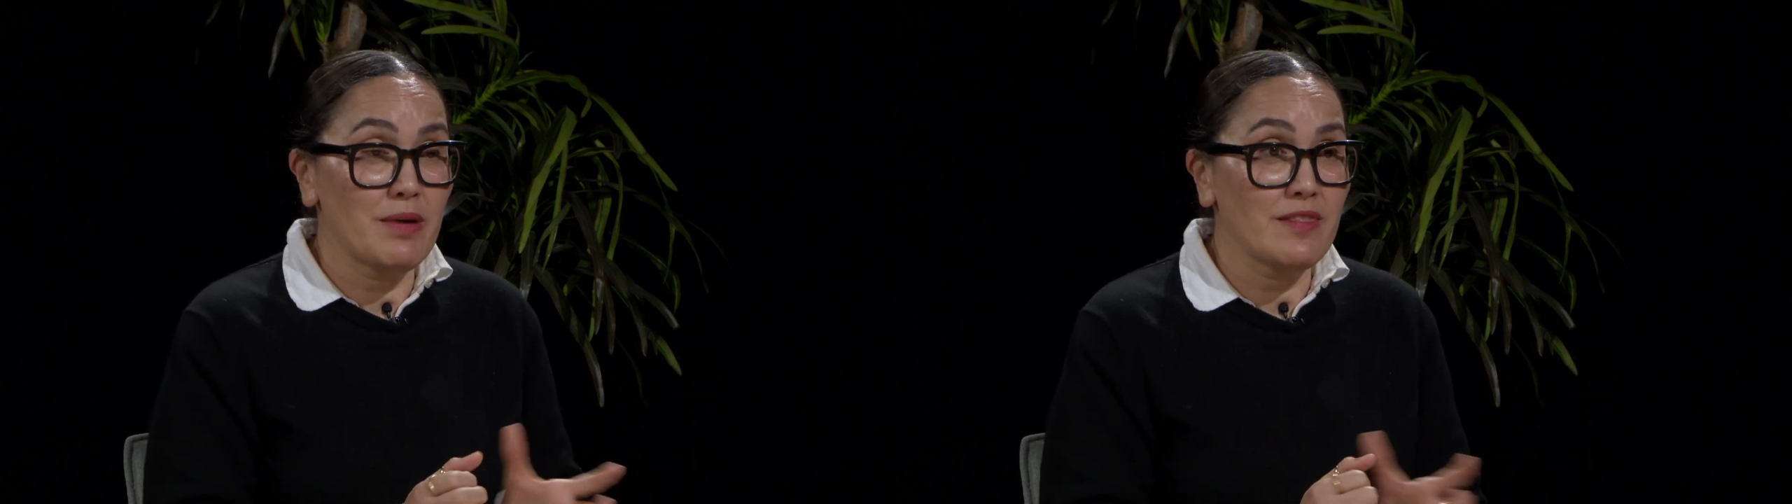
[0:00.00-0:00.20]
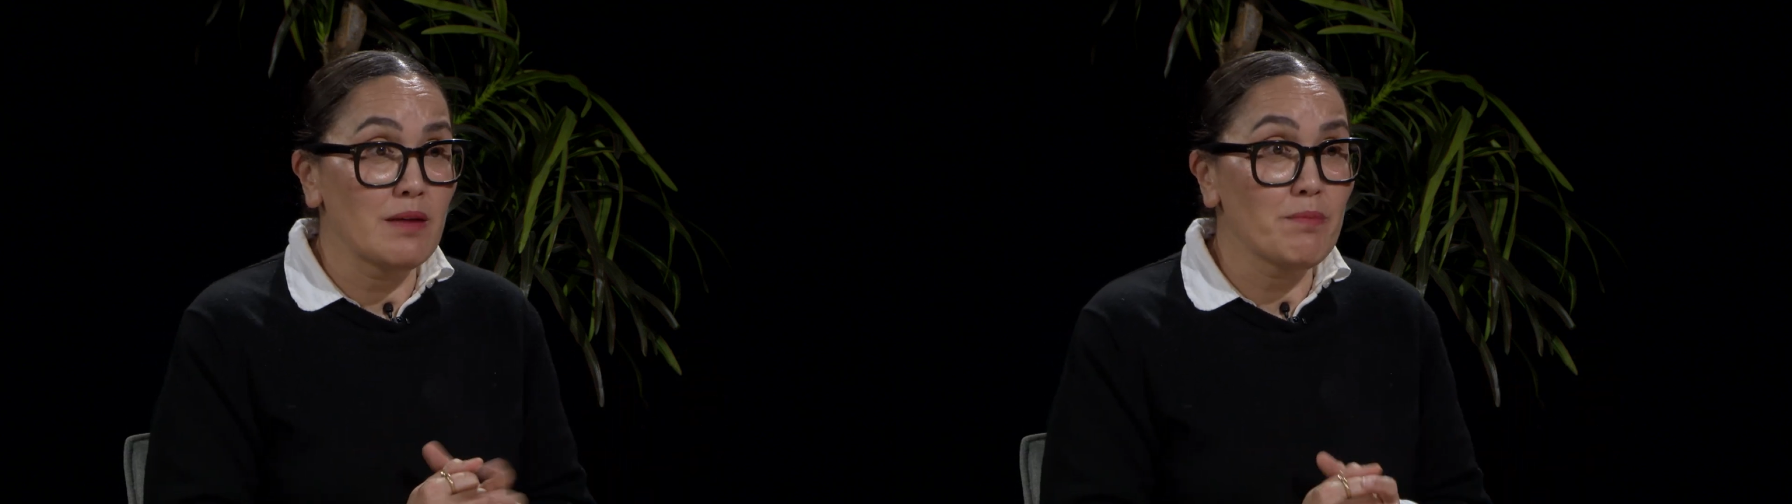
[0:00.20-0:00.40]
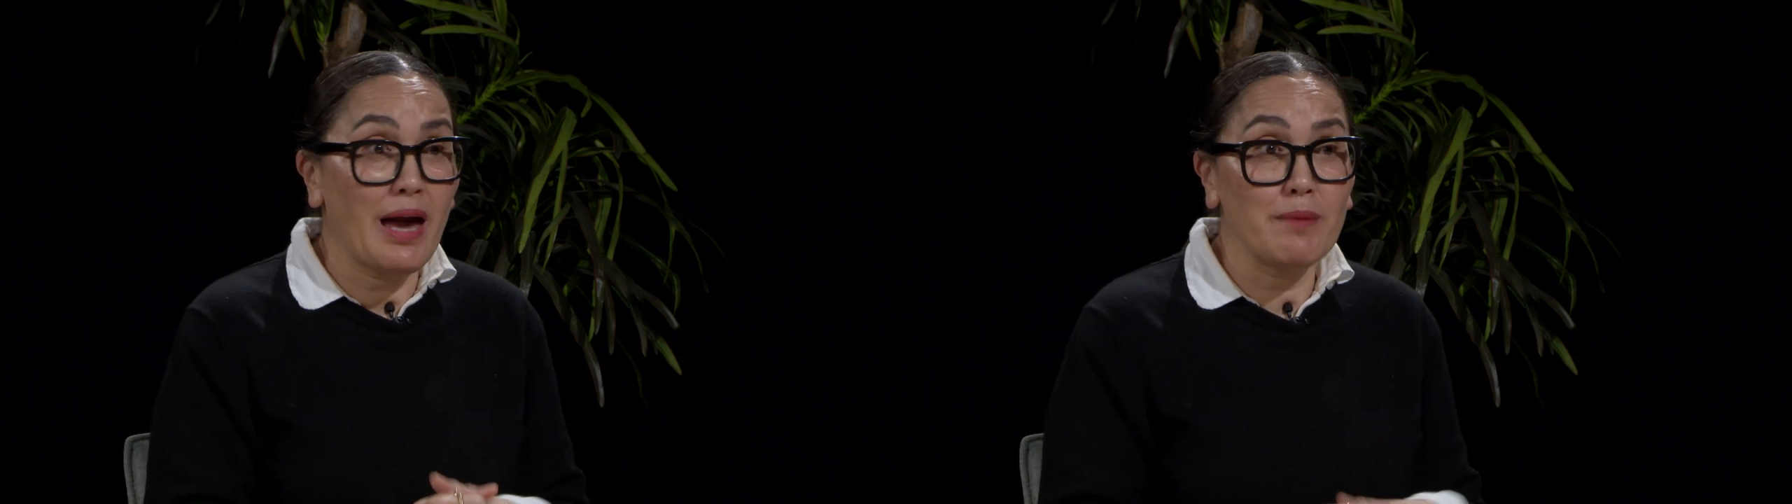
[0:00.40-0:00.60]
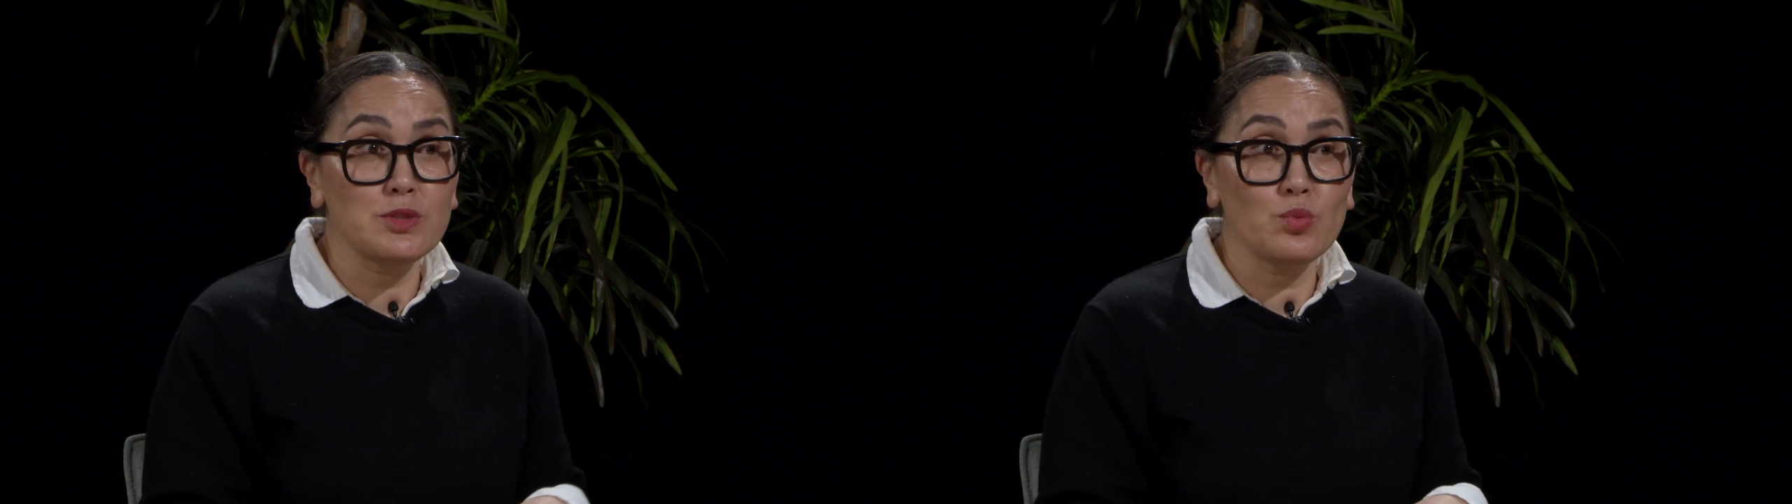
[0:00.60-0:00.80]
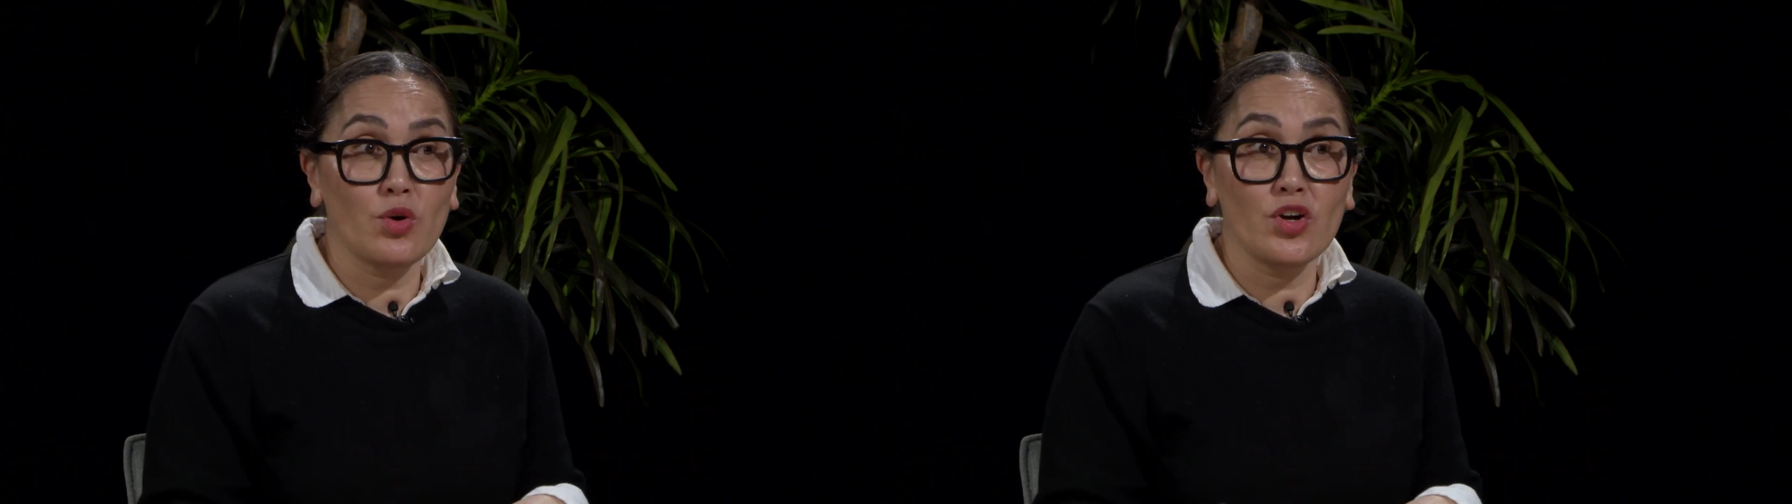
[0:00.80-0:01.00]
but then
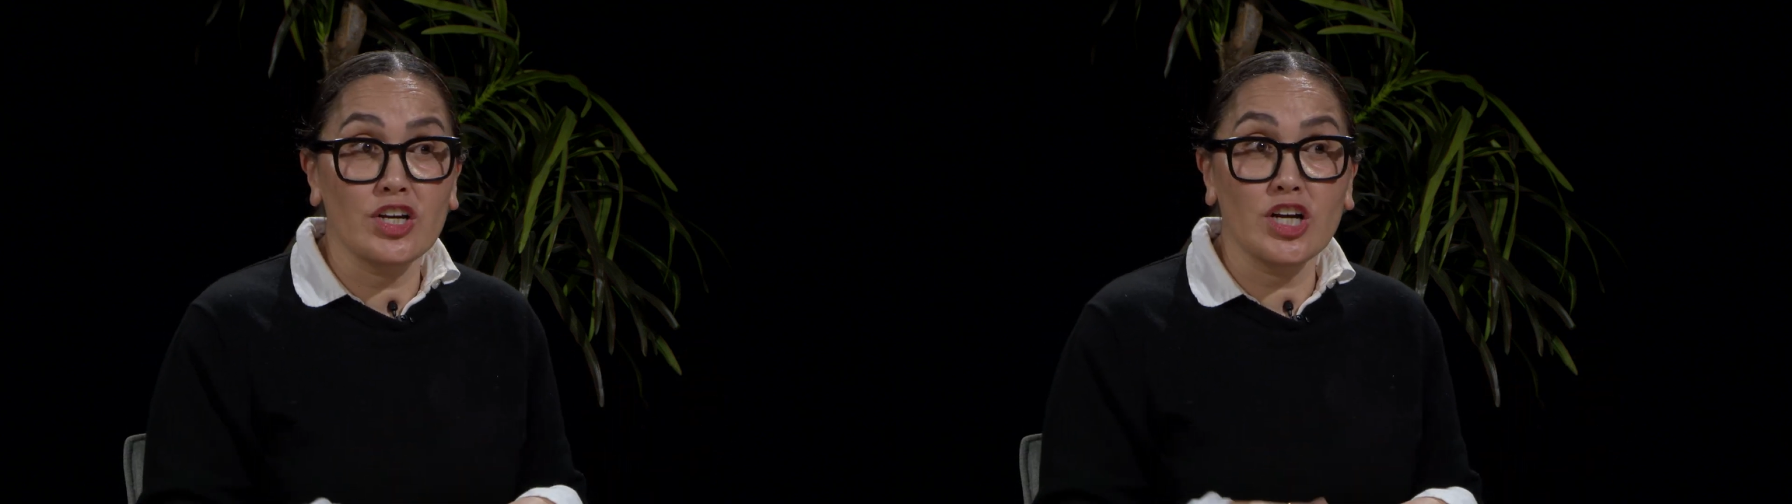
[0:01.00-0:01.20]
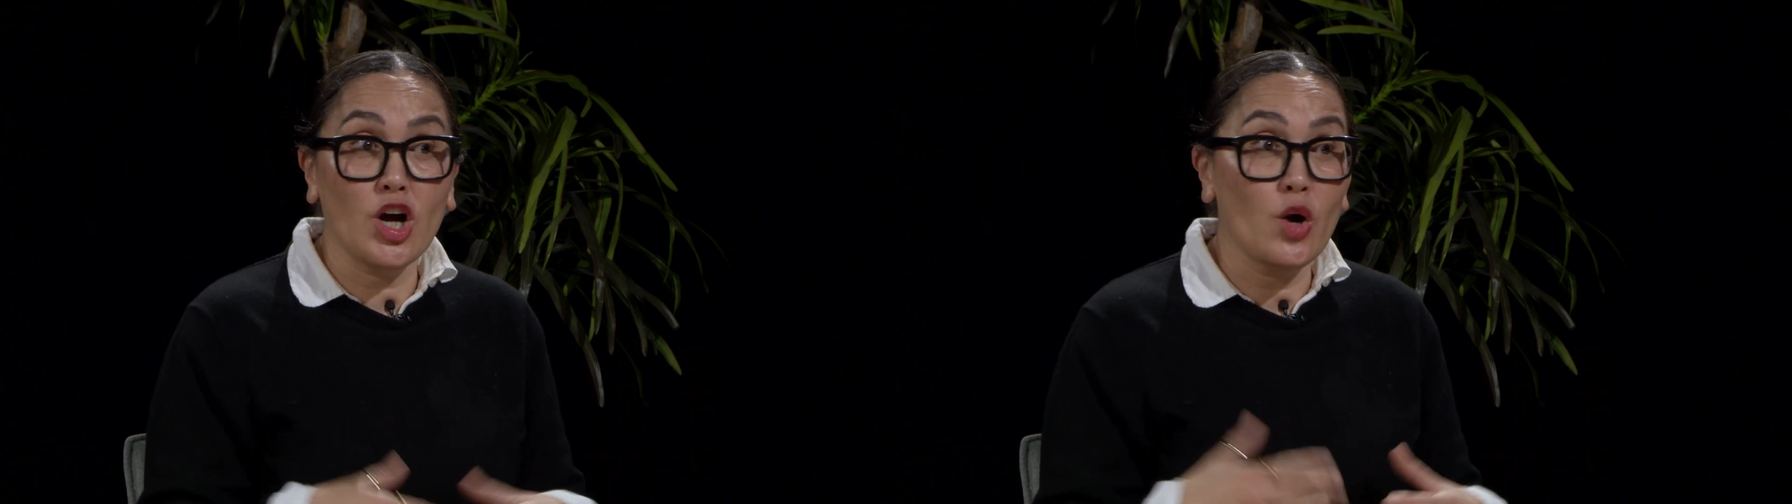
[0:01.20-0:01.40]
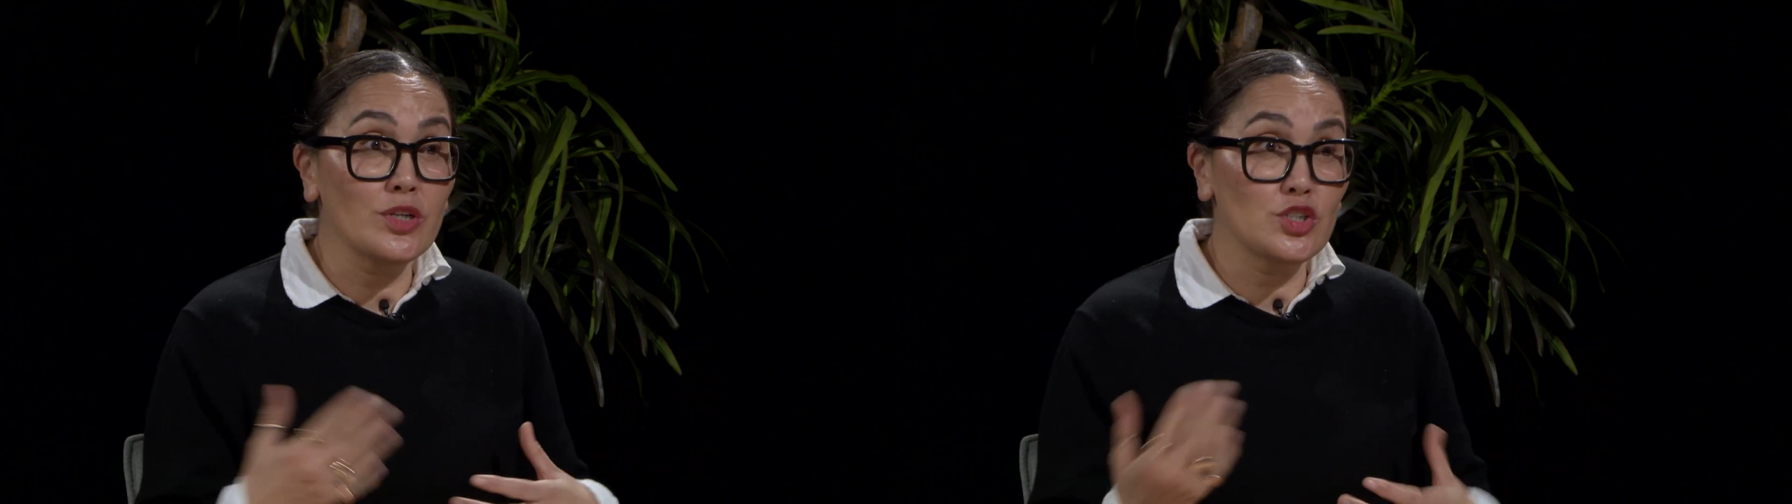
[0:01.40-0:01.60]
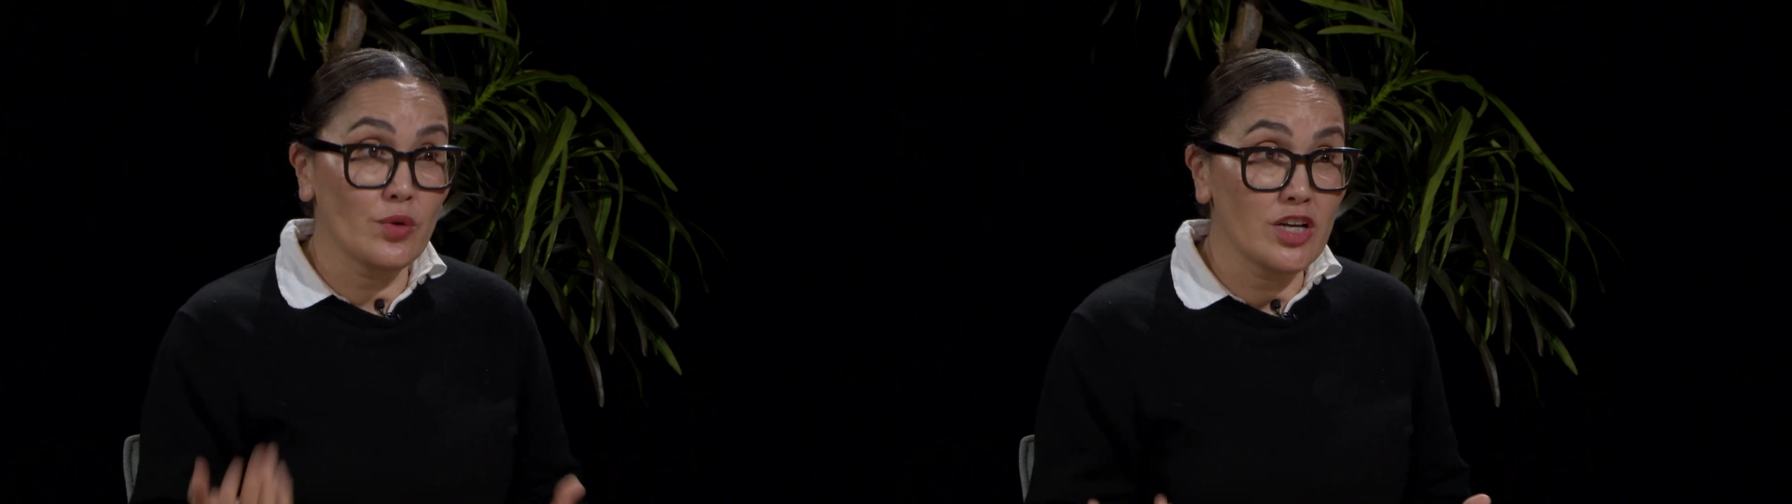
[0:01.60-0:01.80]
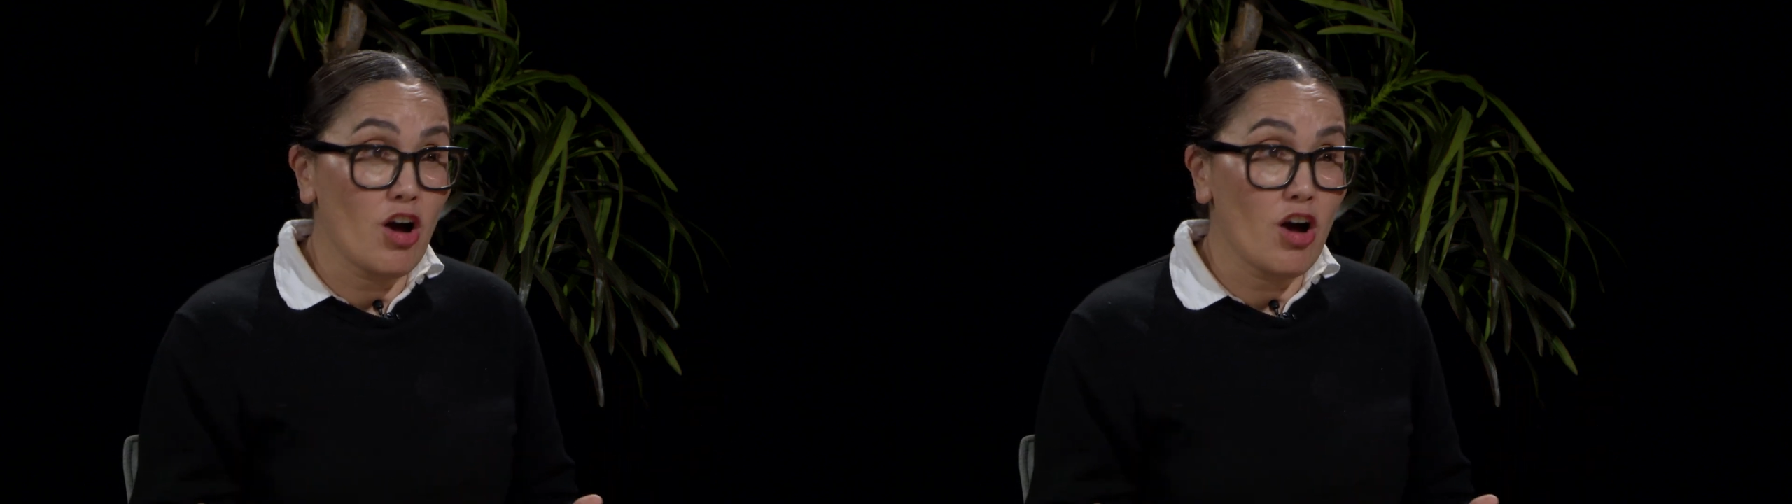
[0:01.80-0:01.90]
perhaps want to go and do an